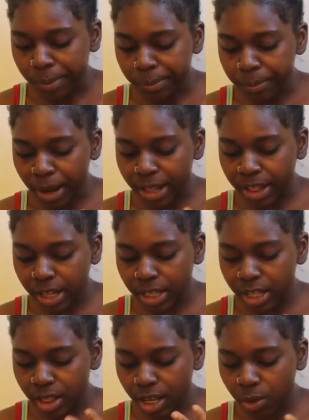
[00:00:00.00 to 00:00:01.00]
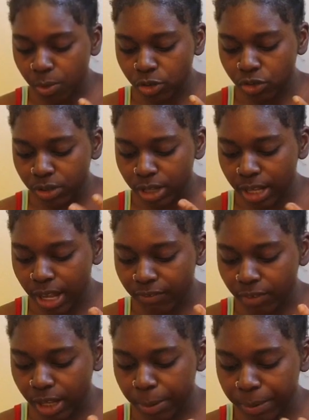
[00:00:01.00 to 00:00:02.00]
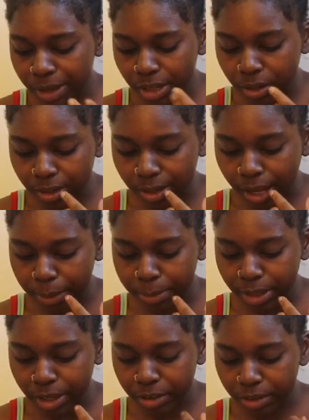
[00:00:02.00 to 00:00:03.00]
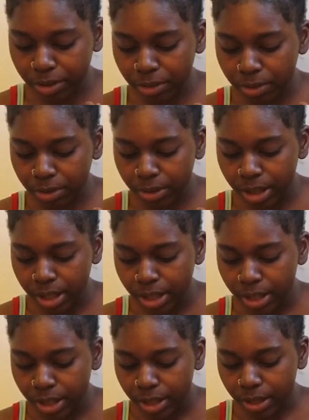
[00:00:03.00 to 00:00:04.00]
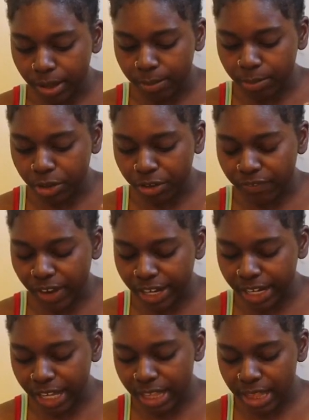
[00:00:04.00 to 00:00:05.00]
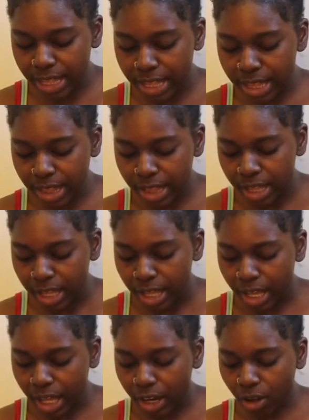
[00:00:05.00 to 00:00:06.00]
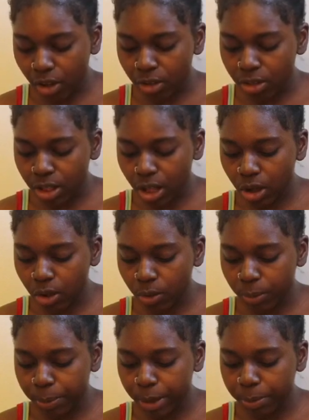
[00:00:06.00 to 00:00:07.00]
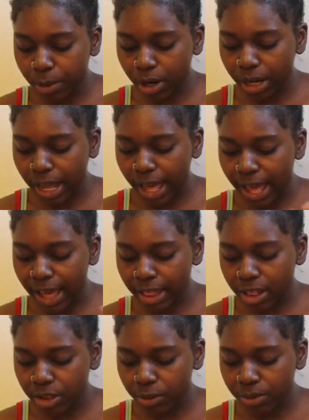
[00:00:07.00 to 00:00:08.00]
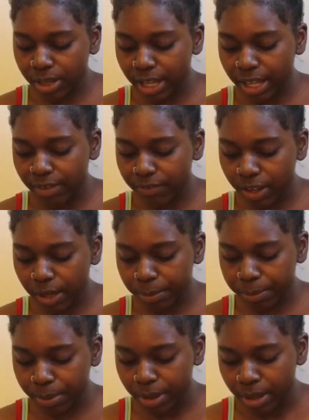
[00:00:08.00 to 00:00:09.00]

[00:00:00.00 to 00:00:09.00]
Basically, it's going to want you to level up in your, like, material, your finances. And also, people are going to ask you to give up